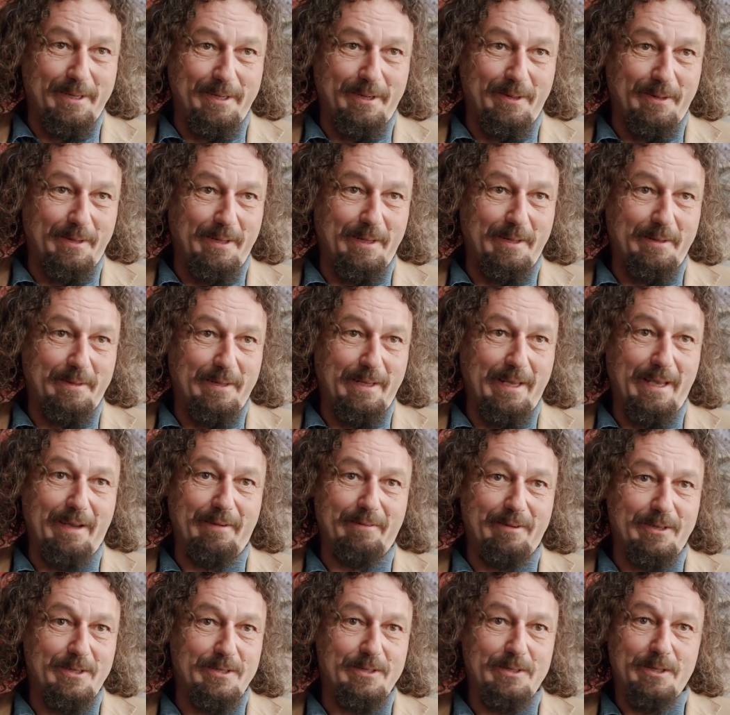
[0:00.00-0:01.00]
You know, the
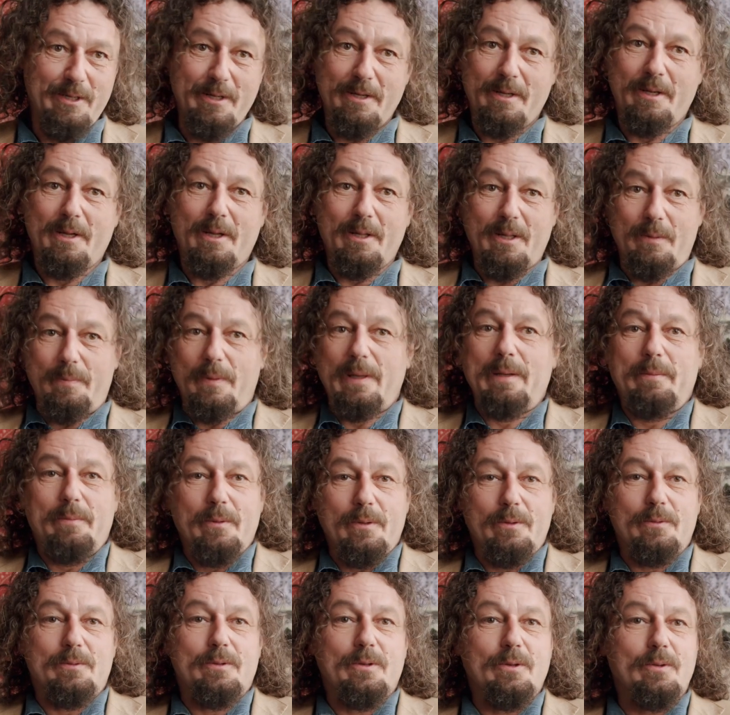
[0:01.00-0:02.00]
areas, the
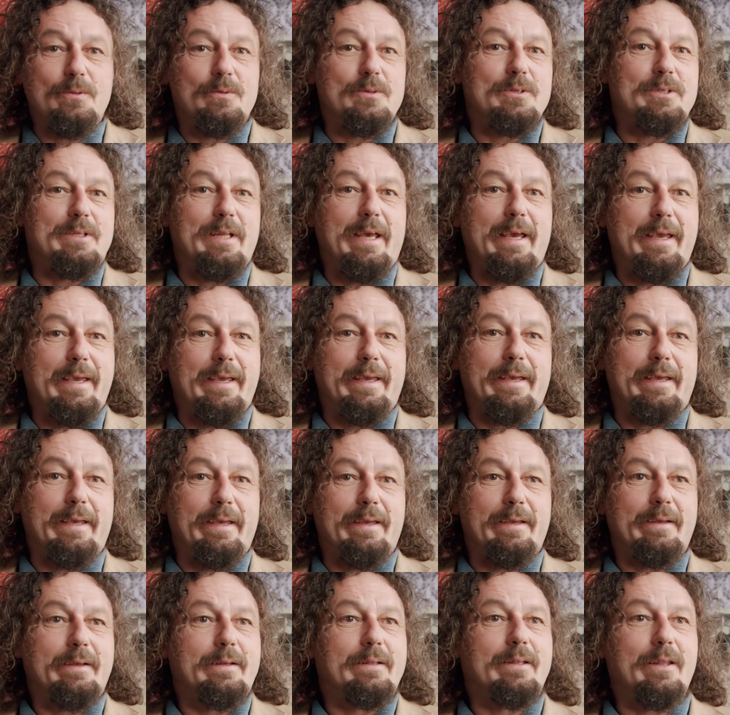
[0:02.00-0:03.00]
people who do stay
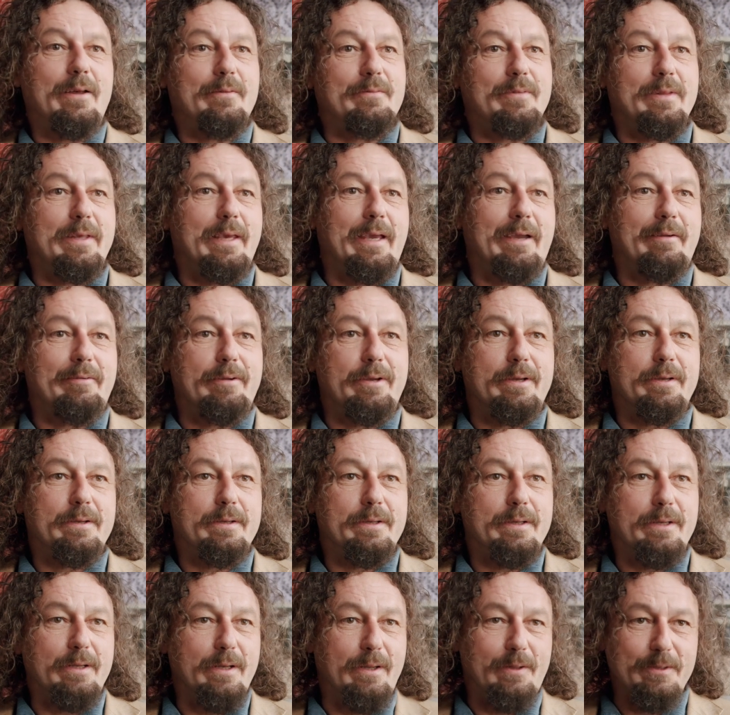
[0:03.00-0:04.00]
here love the area,
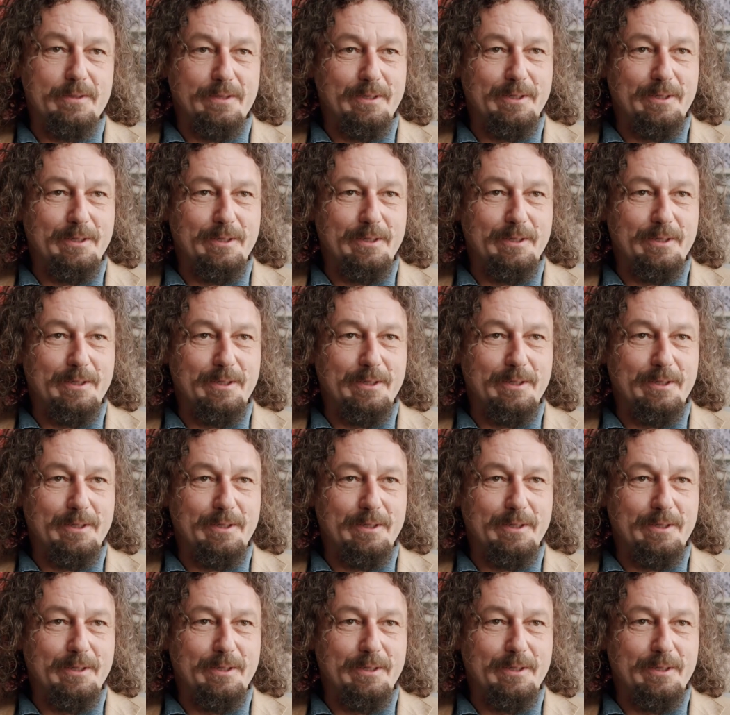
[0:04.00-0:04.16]
you know.